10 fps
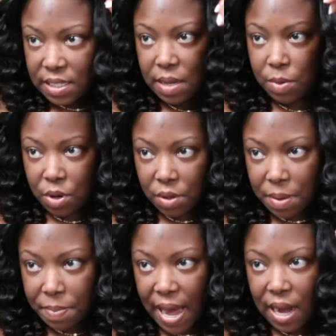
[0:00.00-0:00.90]
See, I'm
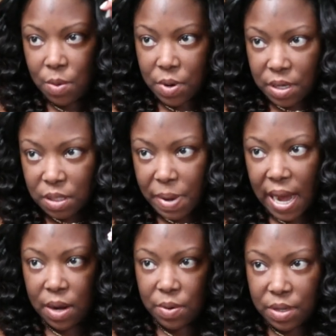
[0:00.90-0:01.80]
curling backwards,
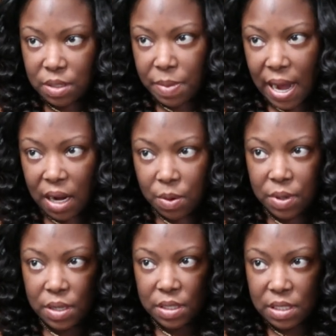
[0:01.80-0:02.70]
backwards,
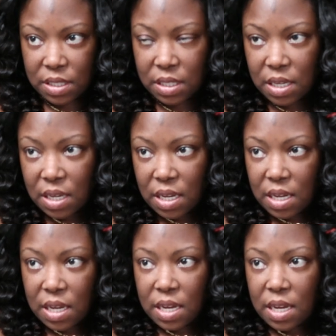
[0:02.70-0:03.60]
backwards.
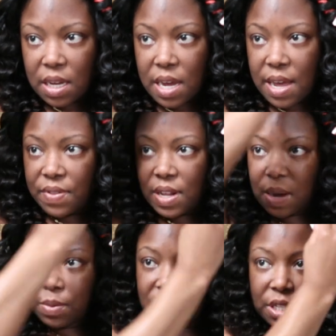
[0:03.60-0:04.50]
And then
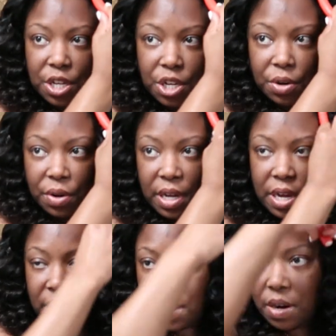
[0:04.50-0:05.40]
I would secure
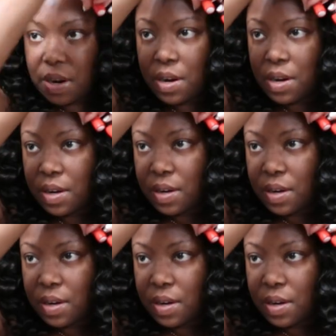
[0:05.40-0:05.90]
here